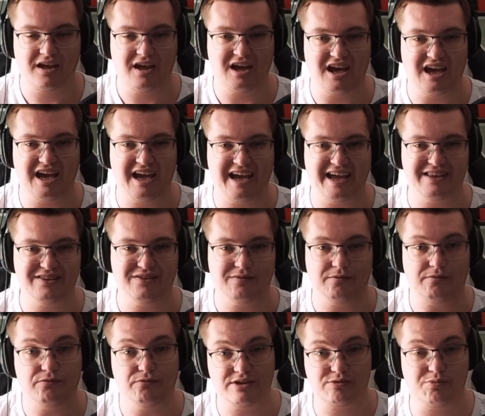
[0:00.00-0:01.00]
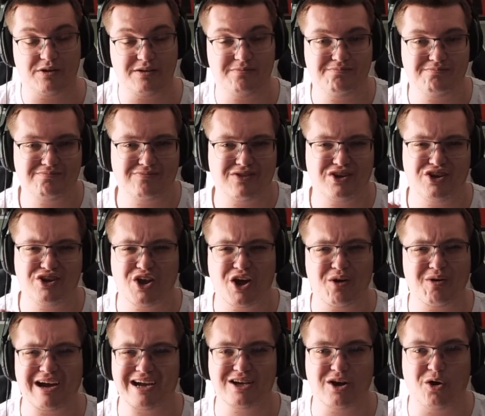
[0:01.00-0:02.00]
And this one, you
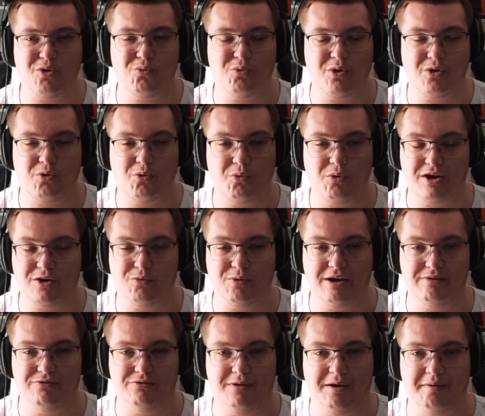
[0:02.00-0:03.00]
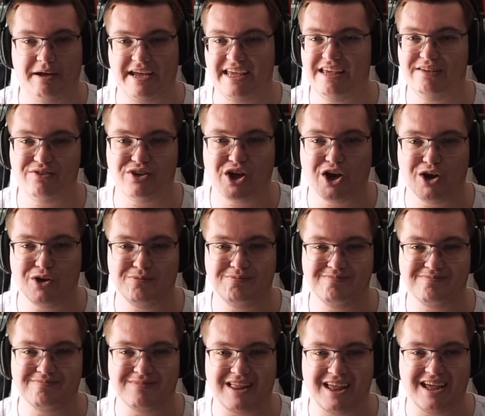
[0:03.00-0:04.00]
know, I can't walk away from it, even though
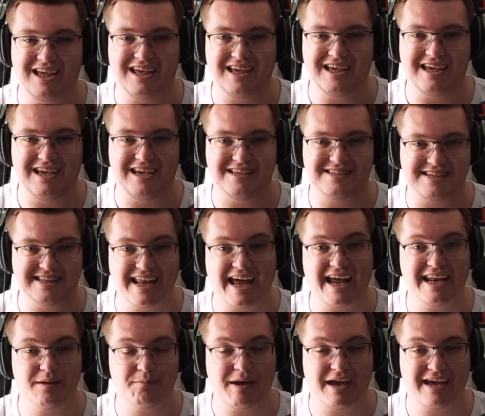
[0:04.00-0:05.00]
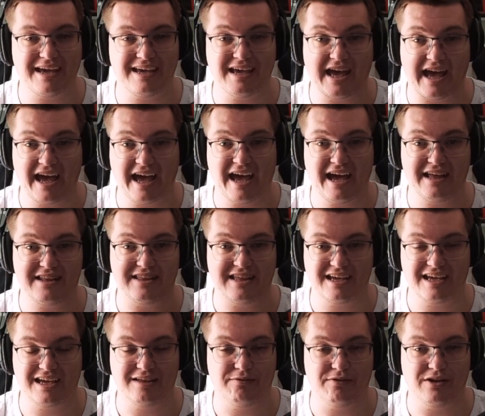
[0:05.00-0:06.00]
it's an anime and
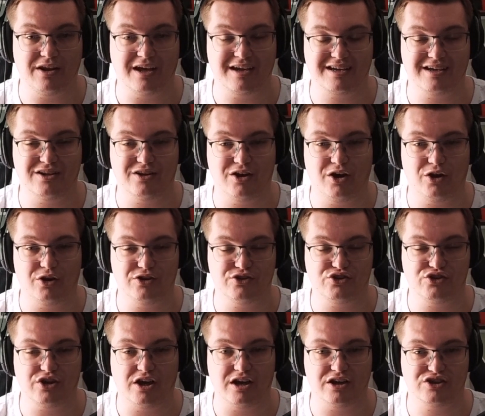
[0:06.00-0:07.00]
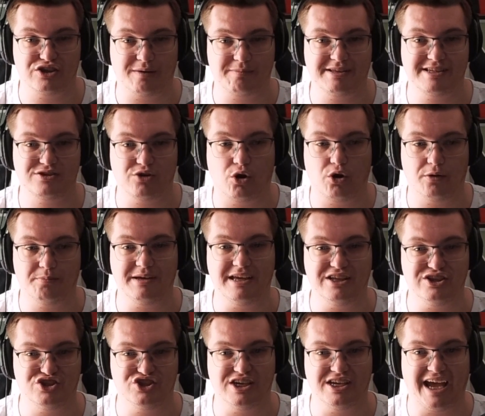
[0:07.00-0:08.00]
kind of like a, a, a Japanese
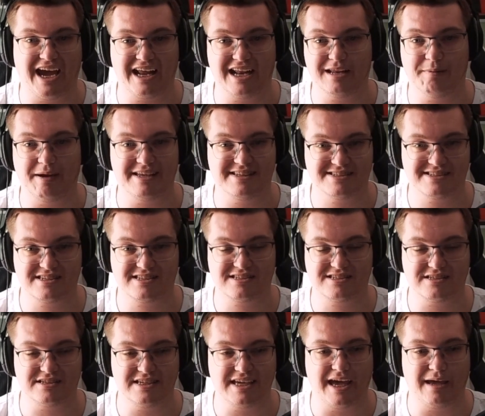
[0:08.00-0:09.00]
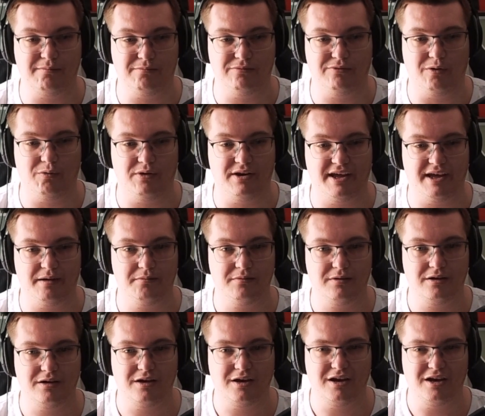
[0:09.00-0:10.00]
RPG anime game for one here.
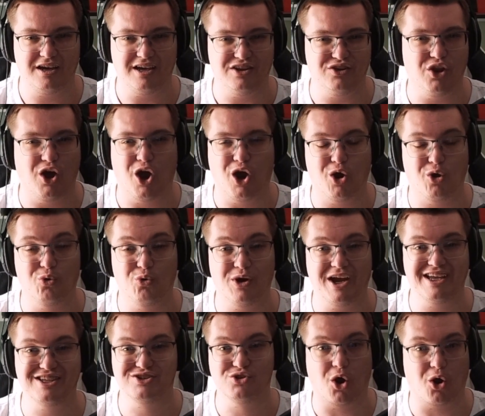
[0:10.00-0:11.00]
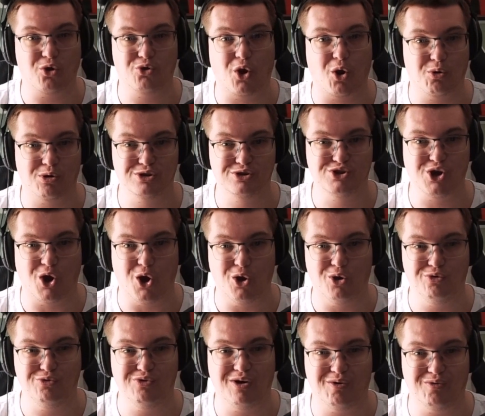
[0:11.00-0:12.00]
Eh? No, it's not
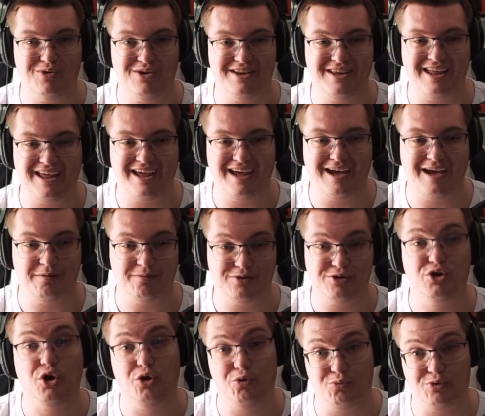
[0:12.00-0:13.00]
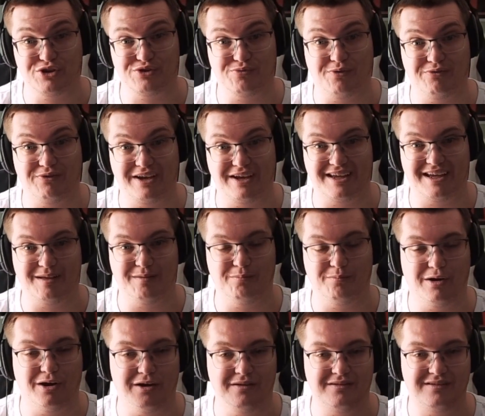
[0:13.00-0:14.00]
Naruto that one here. Good wishful thinking,
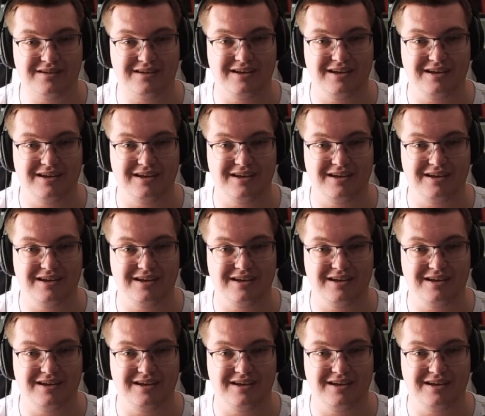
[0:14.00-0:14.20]
but